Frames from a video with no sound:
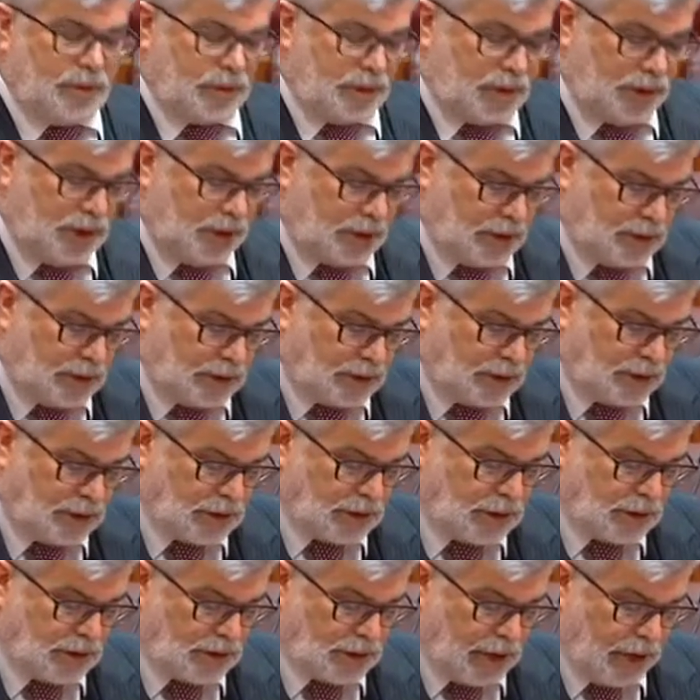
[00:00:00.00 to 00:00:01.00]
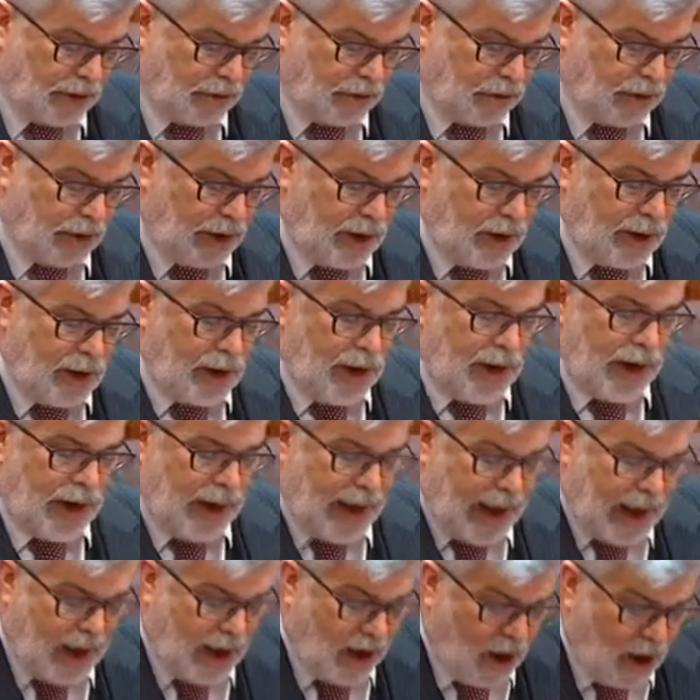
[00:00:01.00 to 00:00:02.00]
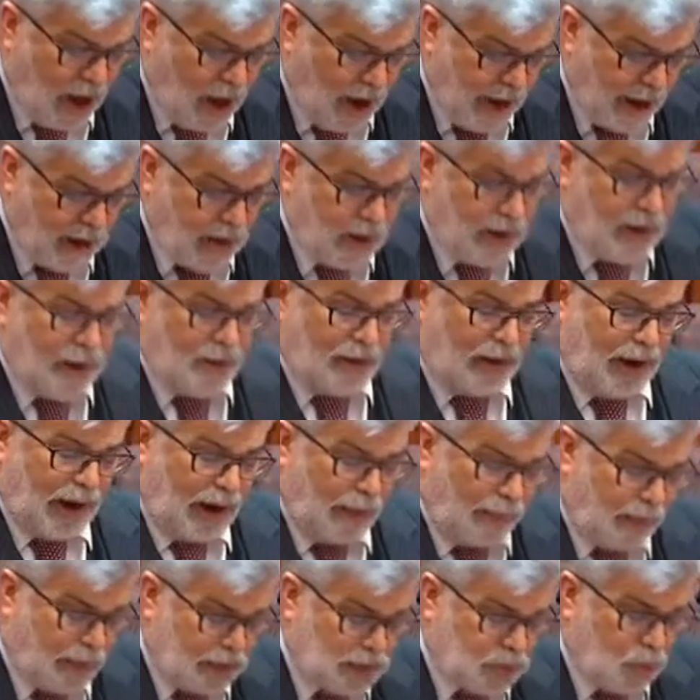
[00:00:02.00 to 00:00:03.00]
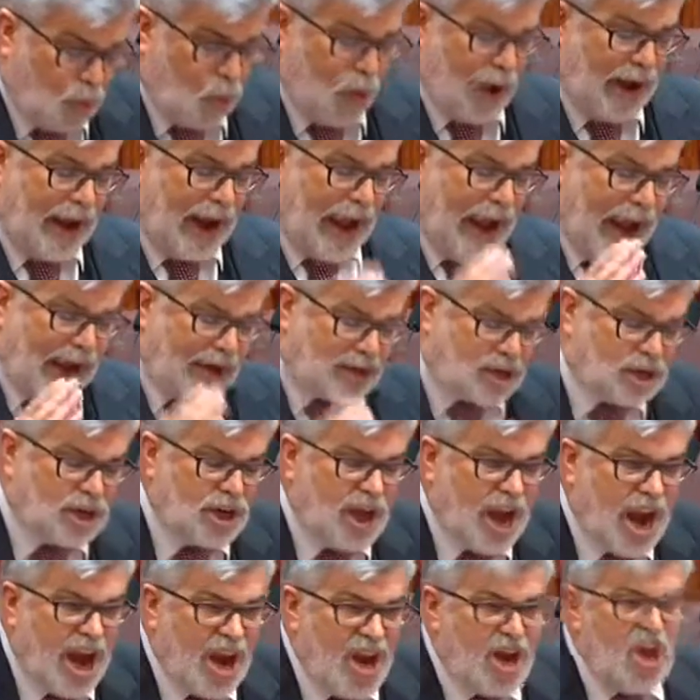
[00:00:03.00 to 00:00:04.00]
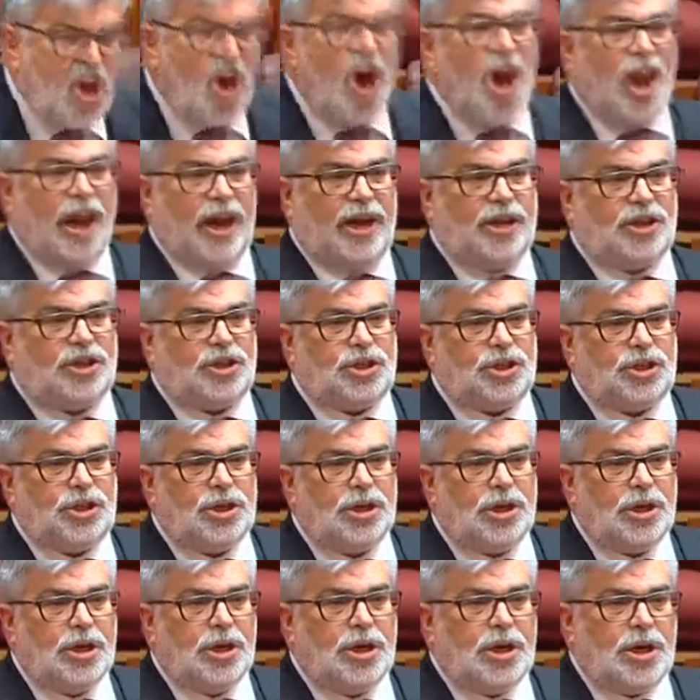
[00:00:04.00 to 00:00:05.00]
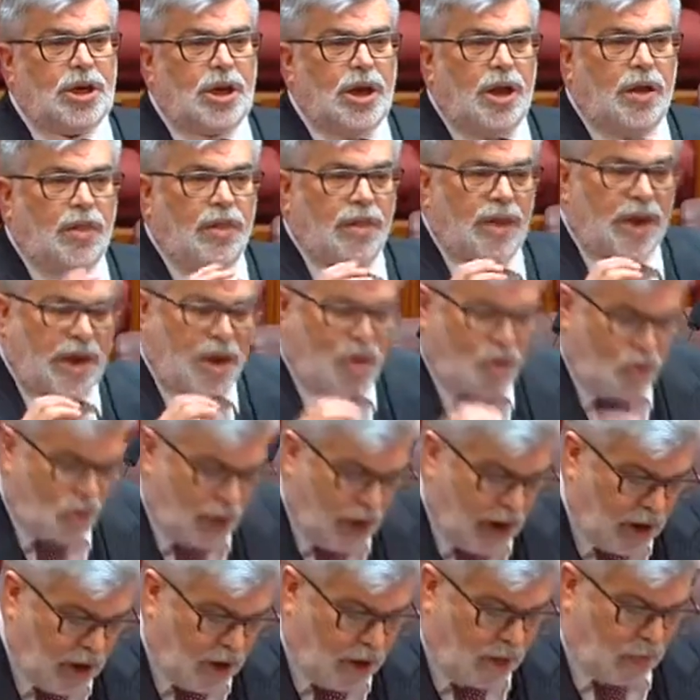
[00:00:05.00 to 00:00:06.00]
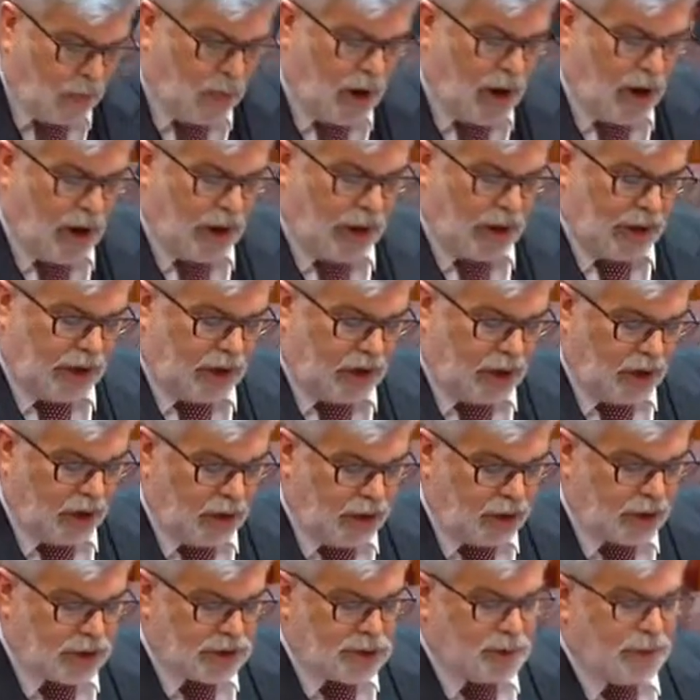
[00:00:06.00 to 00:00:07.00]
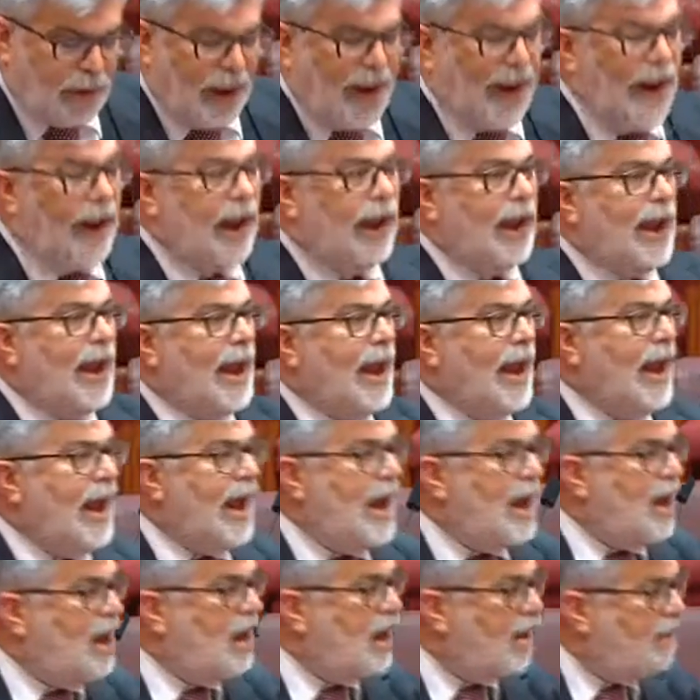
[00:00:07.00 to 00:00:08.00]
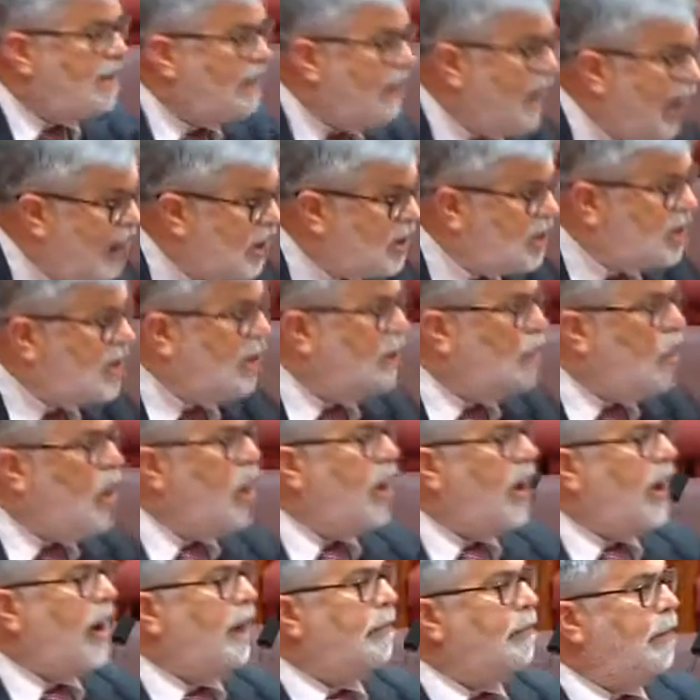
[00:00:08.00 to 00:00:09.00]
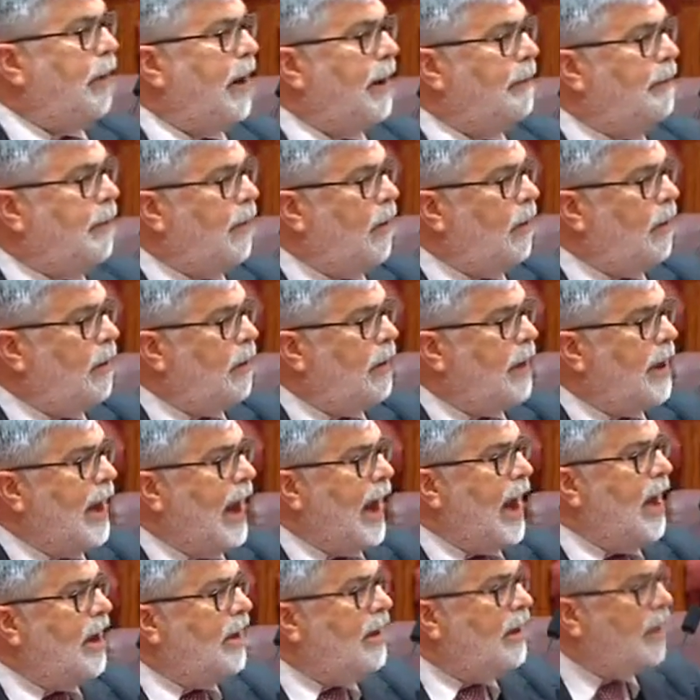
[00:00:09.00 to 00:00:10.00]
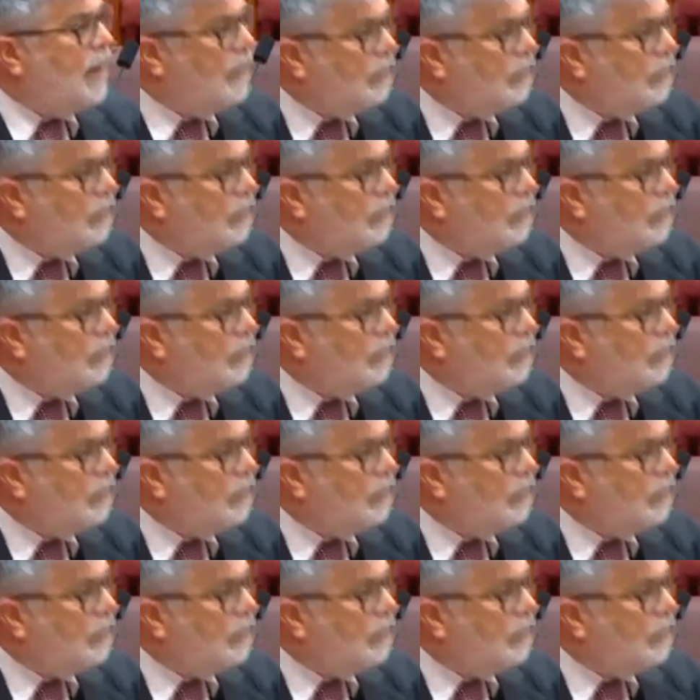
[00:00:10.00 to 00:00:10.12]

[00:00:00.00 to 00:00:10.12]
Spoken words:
with the unions in this country, and unlike the Liberals, we actually acknowledge the critical role that unions play in defence of working people and the